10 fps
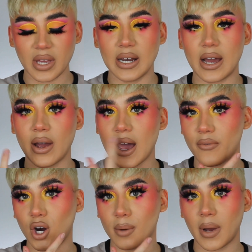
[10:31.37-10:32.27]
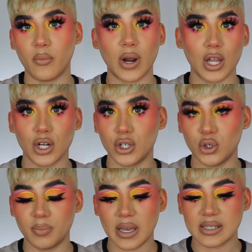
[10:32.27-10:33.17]
And now I have on my regular
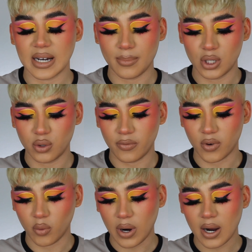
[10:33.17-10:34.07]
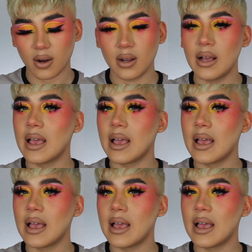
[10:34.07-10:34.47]
nude base that I've been doing for a while.